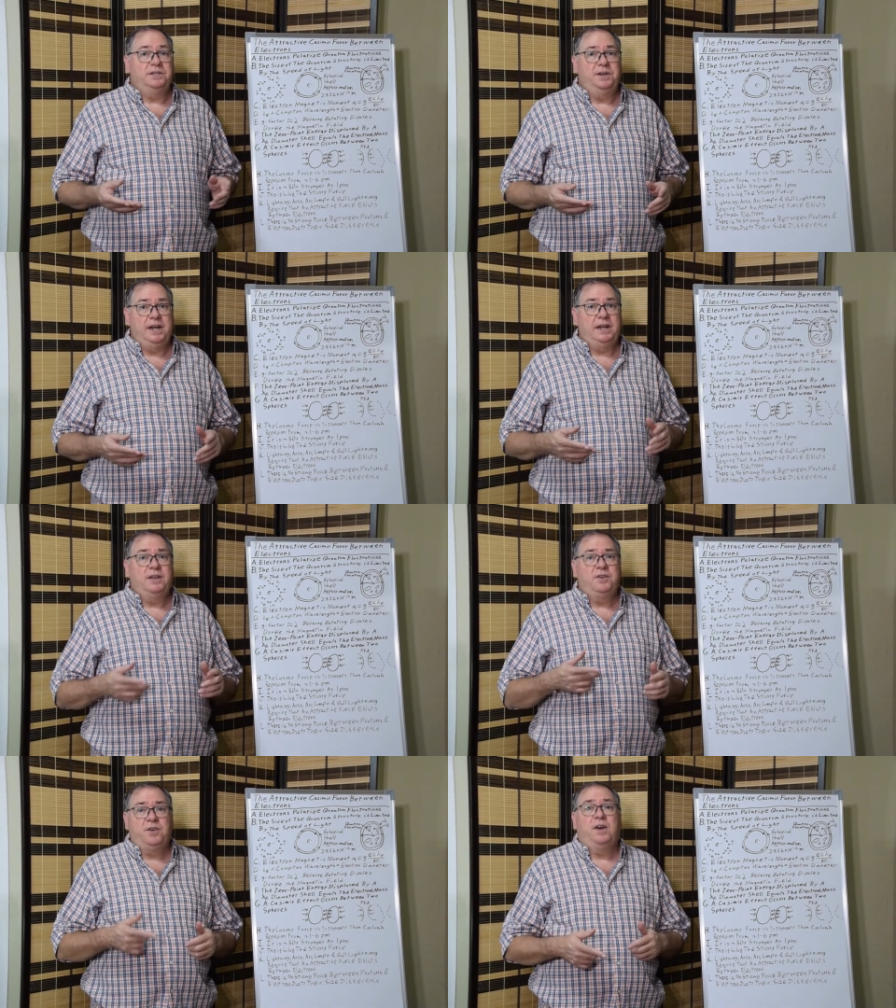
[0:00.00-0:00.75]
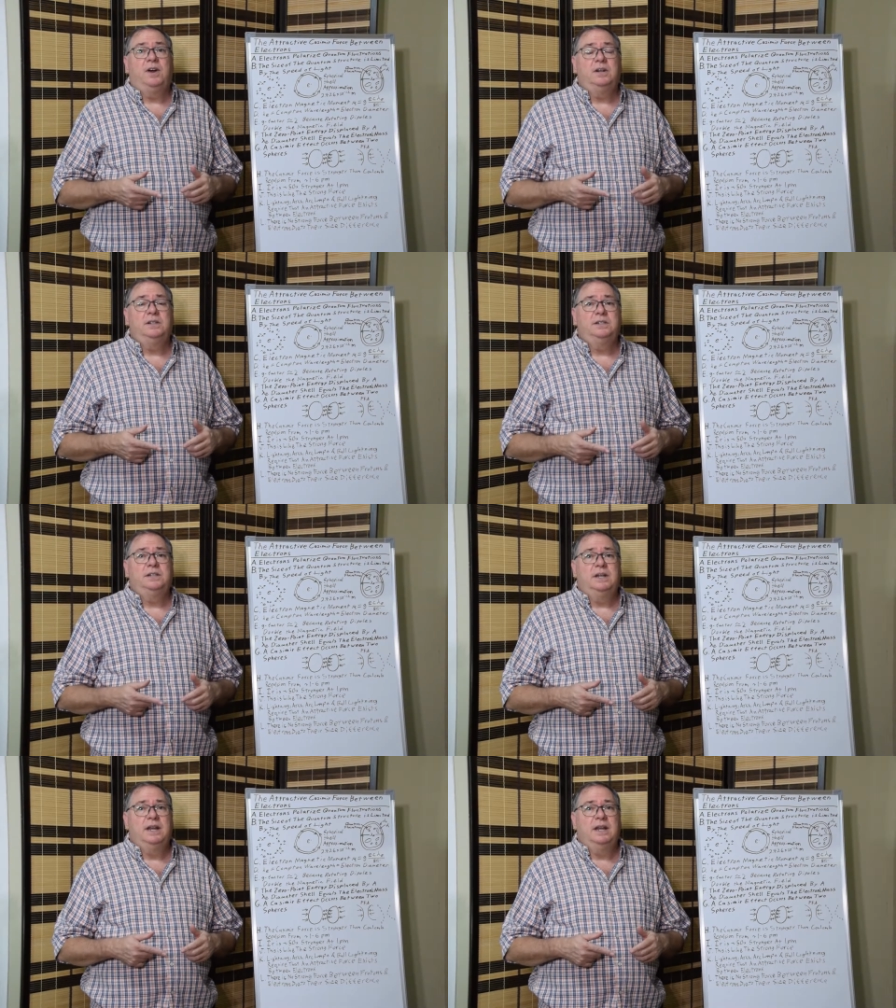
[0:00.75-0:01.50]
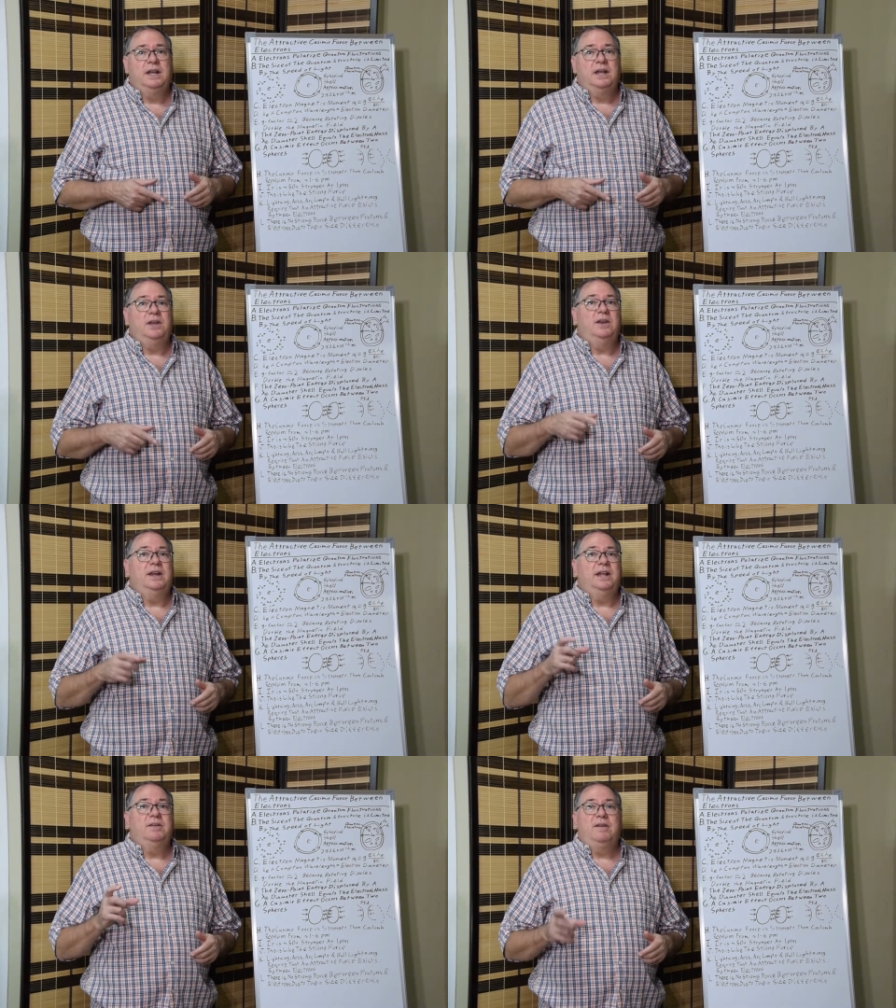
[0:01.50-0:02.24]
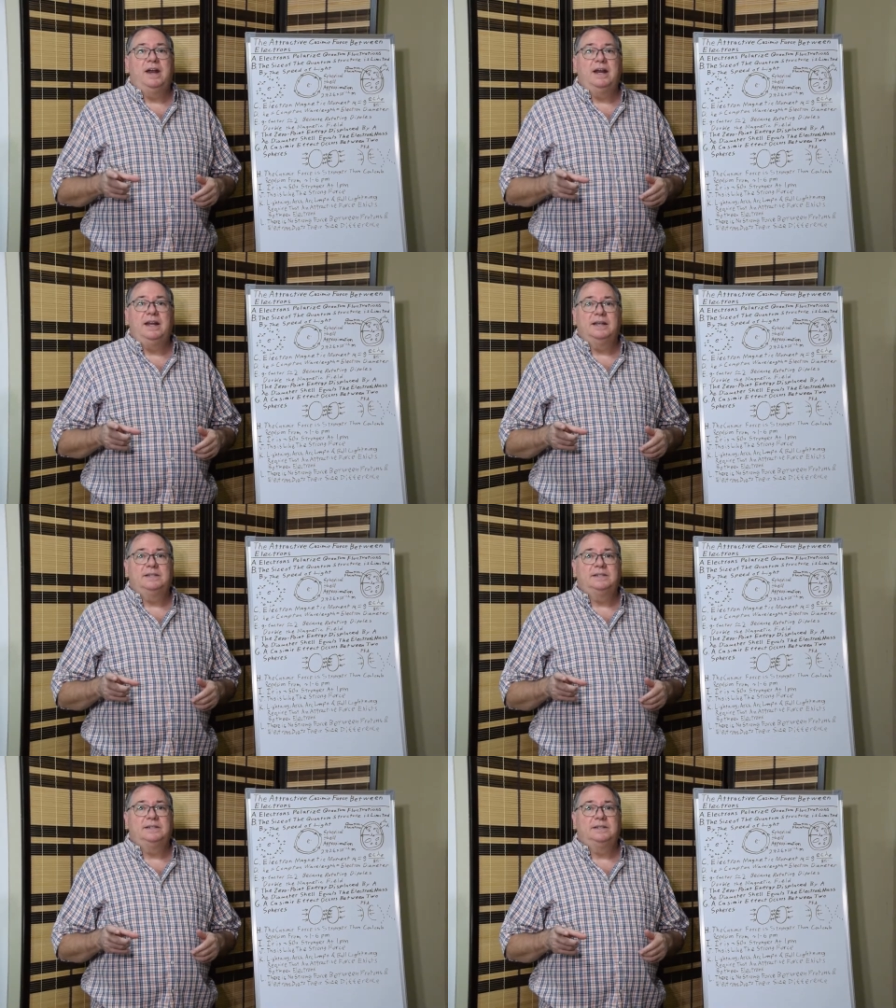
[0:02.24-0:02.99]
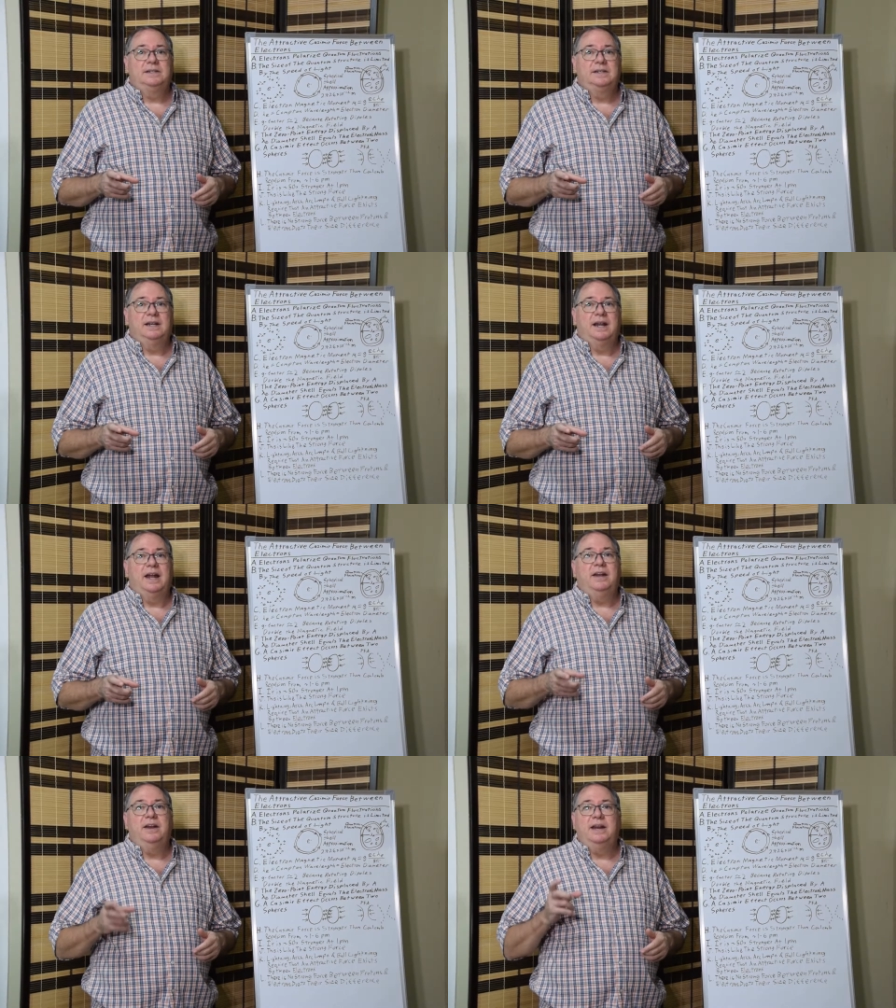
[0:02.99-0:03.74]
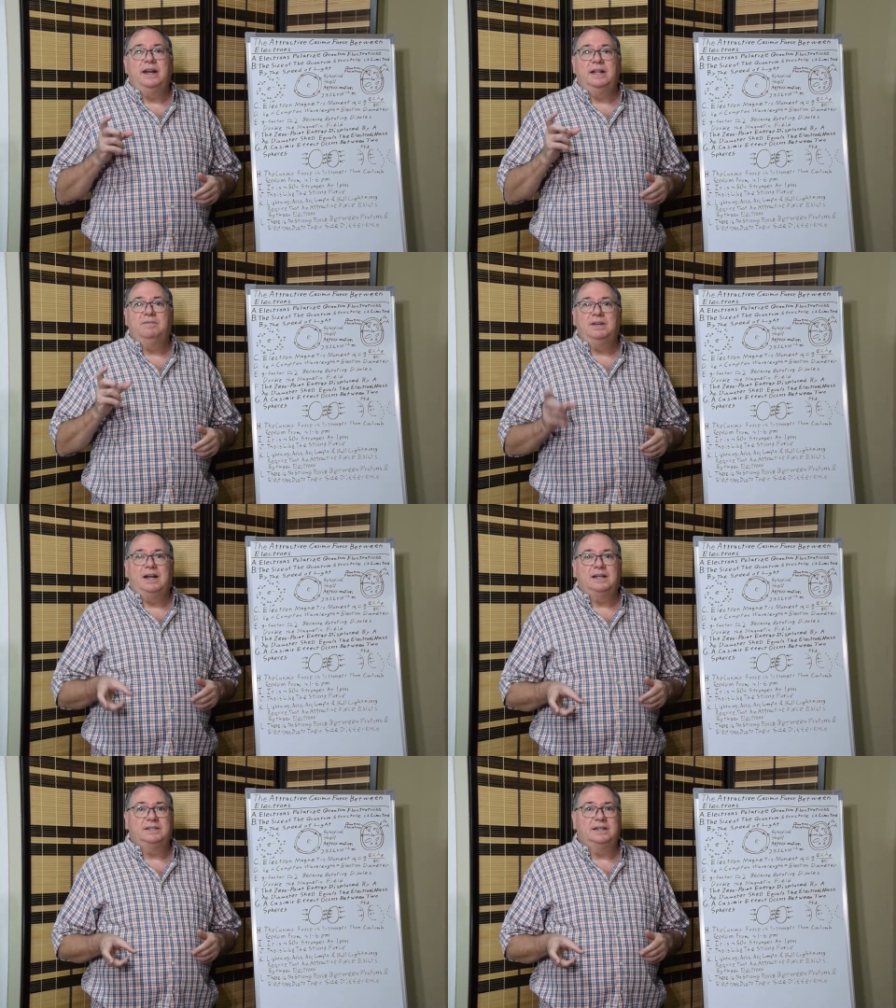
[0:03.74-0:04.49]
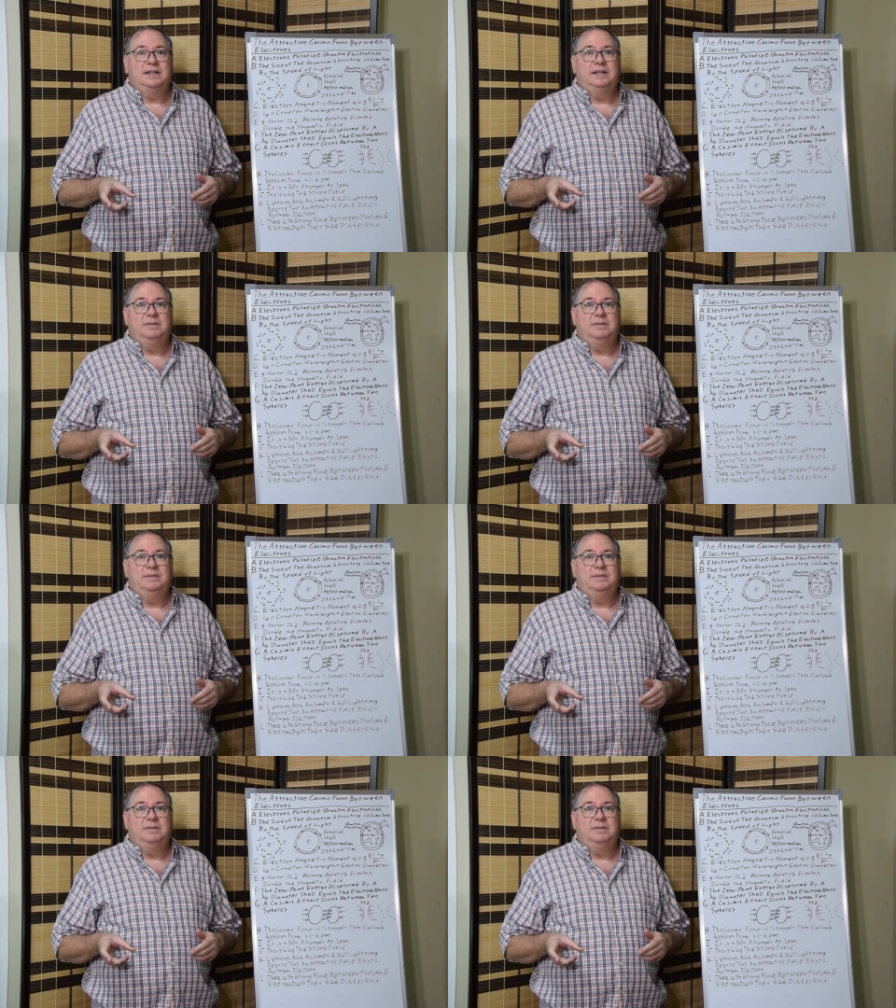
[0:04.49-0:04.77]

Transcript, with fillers: You need the charge, you need the radius, and you need the velocity.